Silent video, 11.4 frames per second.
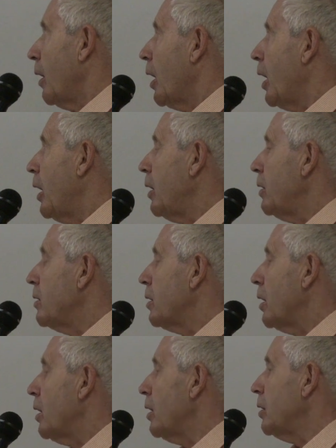And
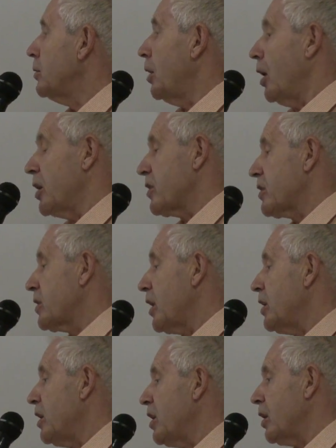as I
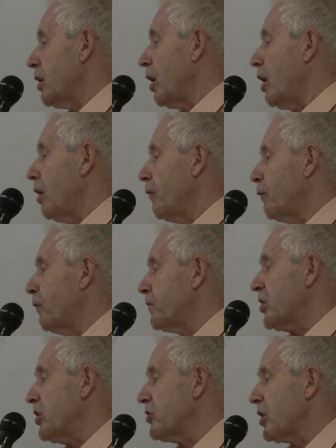say,
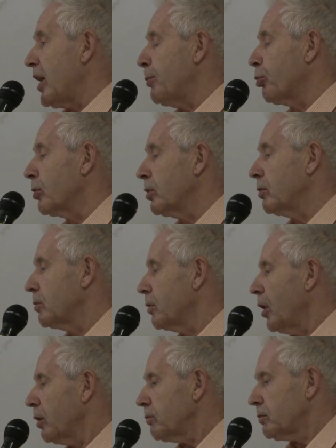since April,
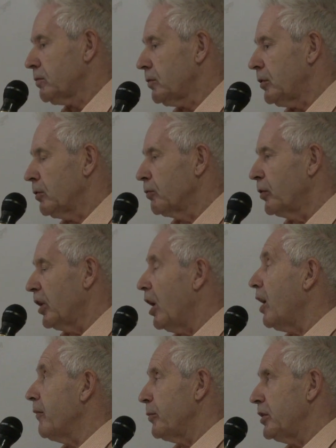well,
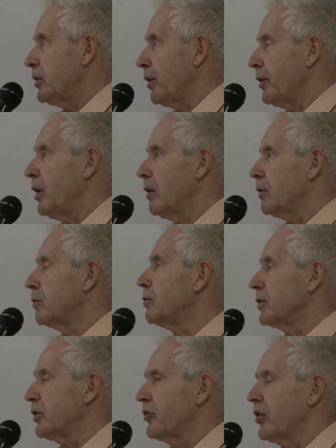I haven't been on there
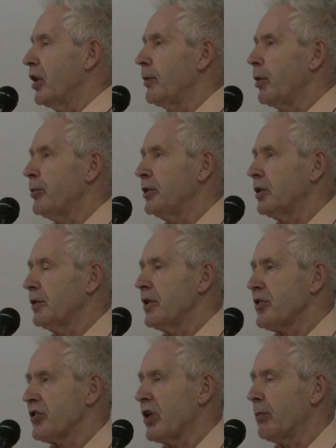all the time. I've been on
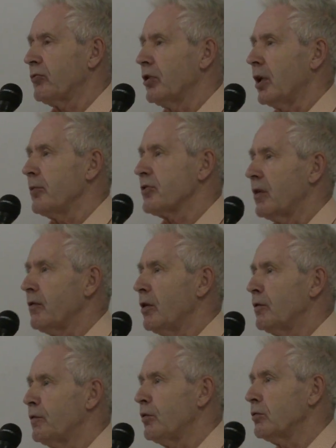there sometimes. I've
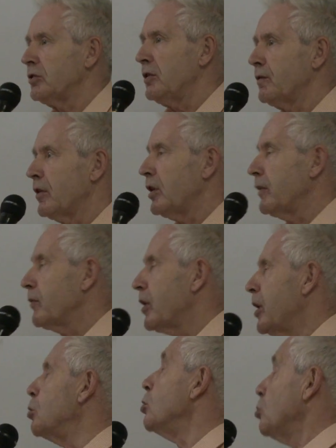got 45
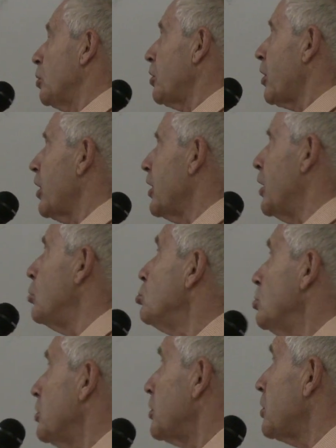
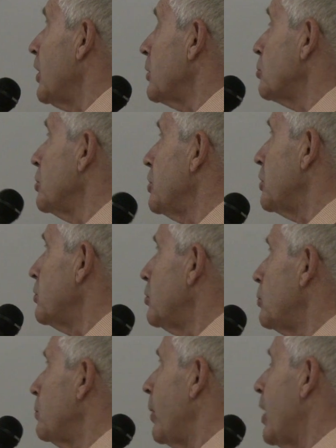countries in
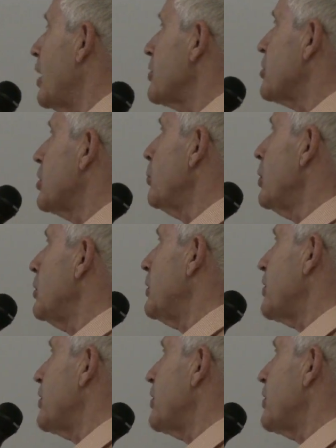all parts of the world